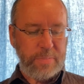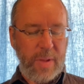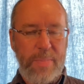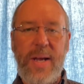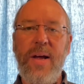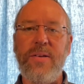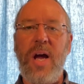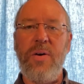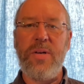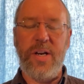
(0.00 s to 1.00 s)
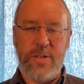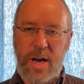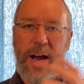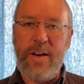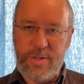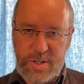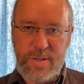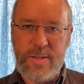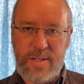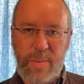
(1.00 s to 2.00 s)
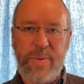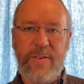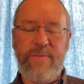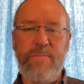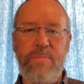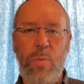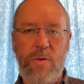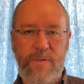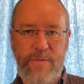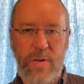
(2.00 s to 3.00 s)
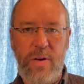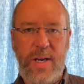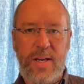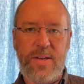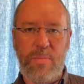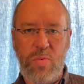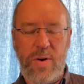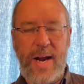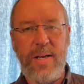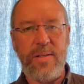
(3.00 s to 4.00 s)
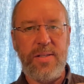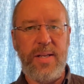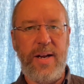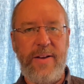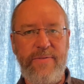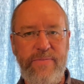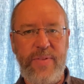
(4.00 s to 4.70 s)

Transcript: Because I understood something more fully somewhere else that